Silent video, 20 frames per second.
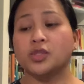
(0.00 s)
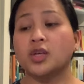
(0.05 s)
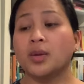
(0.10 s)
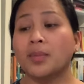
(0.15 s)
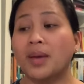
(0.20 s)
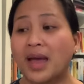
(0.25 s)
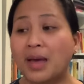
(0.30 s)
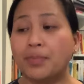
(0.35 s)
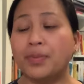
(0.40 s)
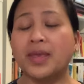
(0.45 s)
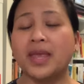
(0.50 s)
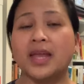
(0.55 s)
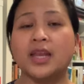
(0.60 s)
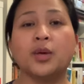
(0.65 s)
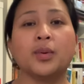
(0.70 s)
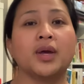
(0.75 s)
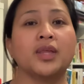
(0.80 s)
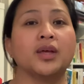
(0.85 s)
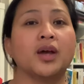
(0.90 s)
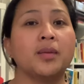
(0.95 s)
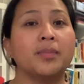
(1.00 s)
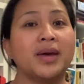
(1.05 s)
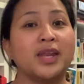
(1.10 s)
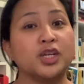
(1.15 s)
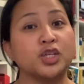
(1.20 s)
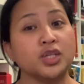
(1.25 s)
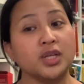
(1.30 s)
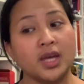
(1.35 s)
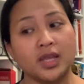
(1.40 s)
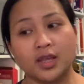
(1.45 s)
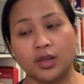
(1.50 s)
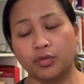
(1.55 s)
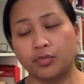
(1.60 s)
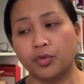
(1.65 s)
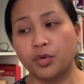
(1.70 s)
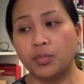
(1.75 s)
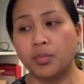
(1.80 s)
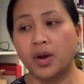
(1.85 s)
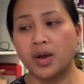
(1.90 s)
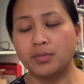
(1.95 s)
So I'm happy anyway that I managed to get that
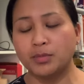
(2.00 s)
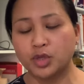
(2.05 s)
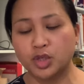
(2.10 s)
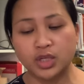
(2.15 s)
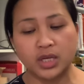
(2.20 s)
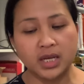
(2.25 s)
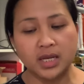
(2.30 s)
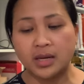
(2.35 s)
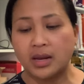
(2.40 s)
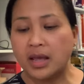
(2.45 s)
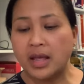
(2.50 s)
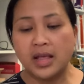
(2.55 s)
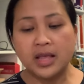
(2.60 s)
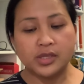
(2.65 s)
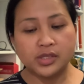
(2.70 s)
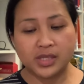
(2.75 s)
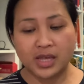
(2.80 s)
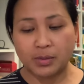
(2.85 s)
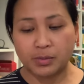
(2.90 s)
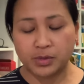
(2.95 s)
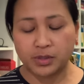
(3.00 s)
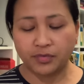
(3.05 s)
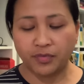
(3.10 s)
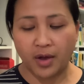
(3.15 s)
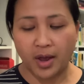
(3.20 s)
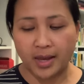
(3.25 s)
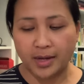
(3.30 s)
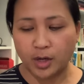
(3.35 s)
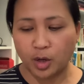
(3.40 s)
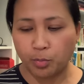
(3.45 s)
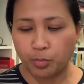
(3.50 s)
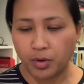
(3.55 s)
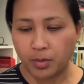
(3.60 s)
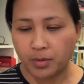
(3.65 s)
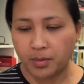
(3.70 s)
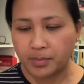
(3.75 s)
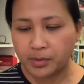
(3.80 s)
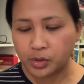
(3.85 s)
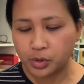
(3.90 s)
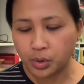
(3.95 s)
through my machine. So that was fine, no
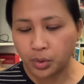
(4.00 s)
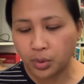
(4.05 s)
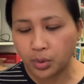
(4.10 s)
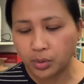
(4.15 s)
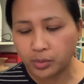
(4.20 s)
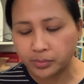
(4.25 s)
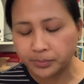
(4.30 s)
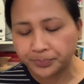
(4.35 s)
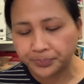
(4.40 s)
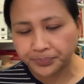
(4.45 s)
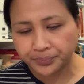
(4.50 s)
problem at all.